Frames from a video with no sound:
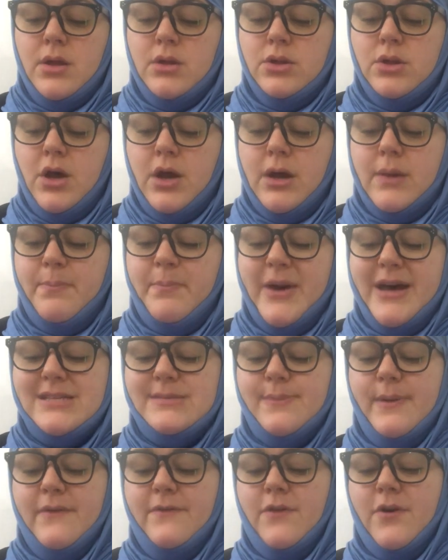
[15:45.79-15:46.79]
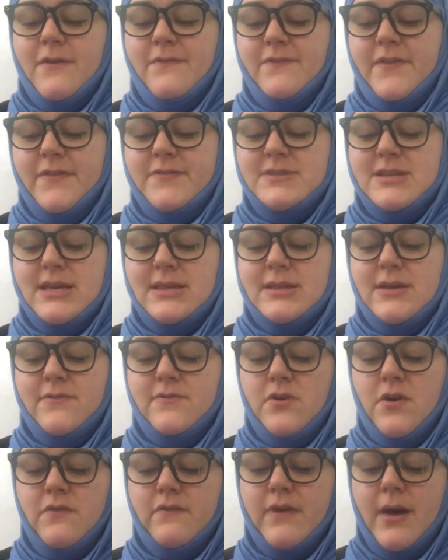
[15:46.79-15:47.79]
Look, best before 15th of
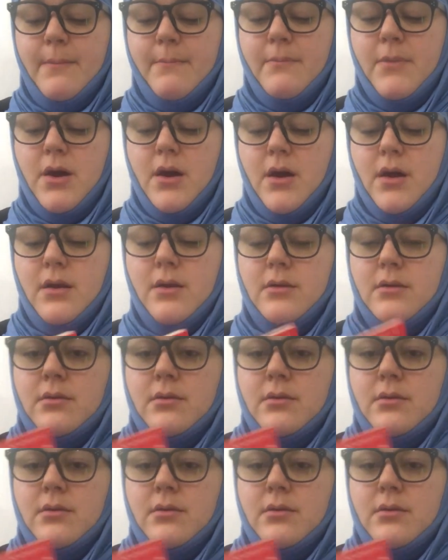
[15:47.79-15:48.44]
November.